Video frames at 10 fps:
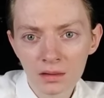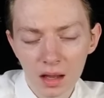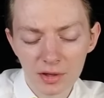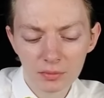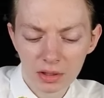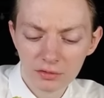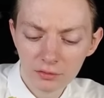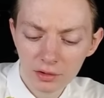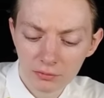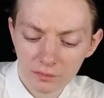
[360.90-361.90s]
I mean, when I
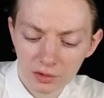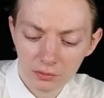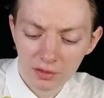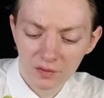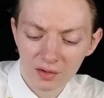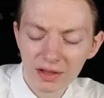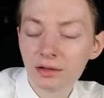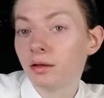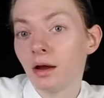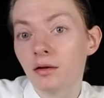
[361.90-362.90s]
do these reviews, if I like
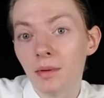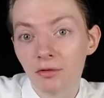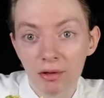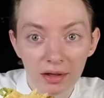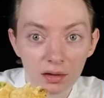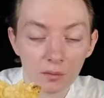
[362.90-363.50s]
the item, I like it.